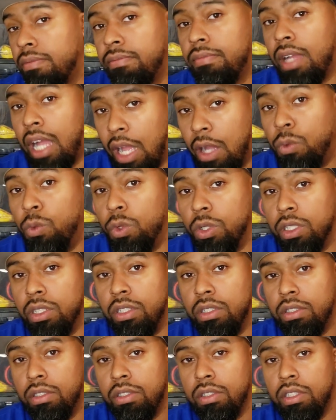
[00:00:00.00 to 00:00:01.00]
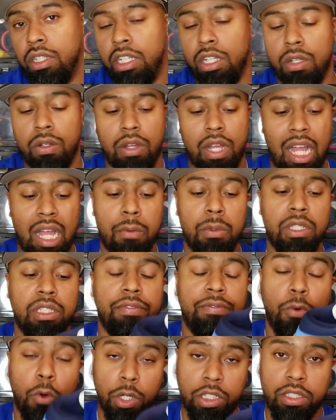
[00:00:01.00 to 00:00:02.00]
I would. I was
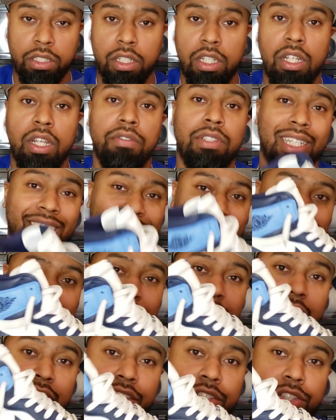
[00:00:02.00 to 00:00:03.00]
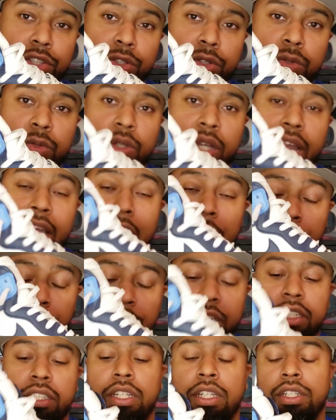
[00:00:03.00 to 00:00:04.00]
fortunate enough to get this shoe at
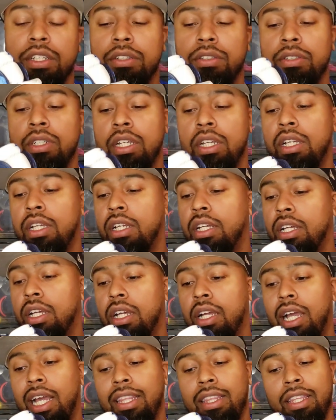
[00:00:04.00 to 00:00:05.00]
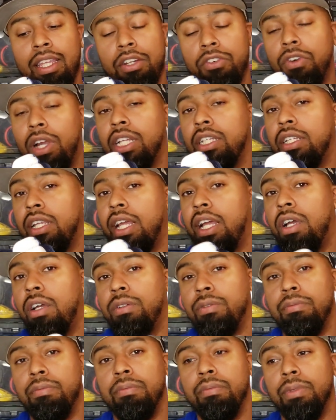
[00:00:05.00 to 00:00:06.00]
retail. I think right
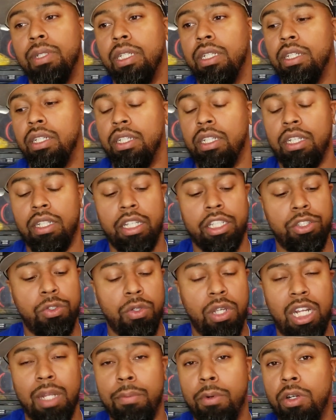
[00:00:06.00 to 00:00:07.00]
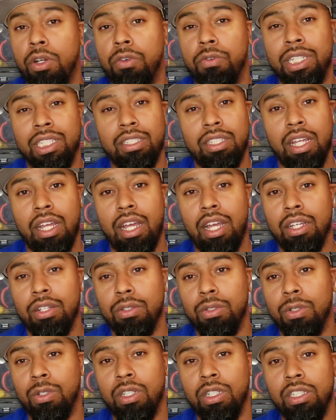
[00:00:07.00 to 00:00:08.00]
now, unless you hit up on a restock
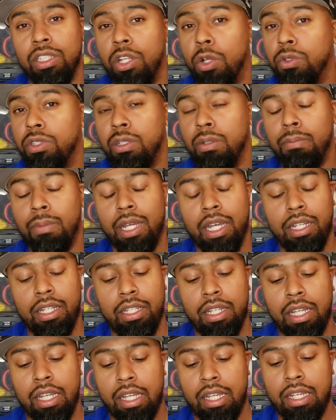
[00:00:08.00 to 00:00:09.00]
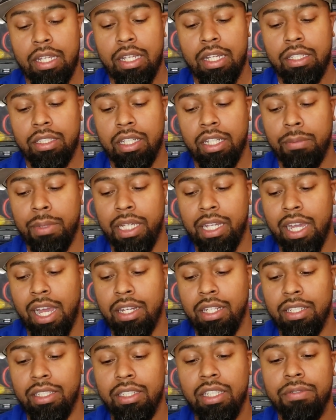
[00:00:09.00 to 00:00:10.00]
or you know somebody, it's going to be kind
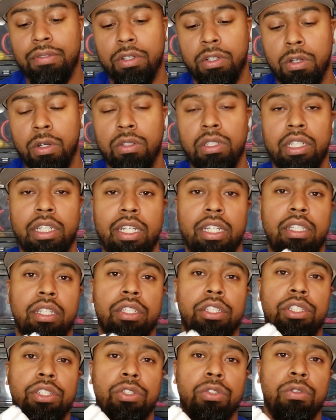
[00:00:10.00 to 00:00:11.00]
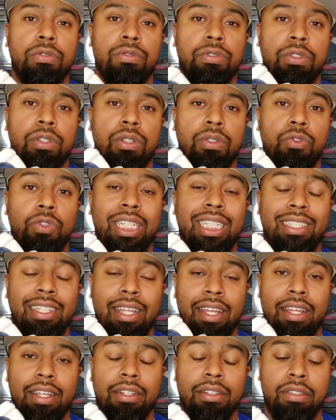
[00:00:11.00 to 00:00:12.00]
of difficult to get this shoe for a
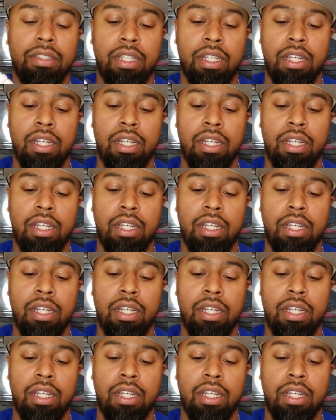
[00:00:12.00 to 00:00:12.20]
retail.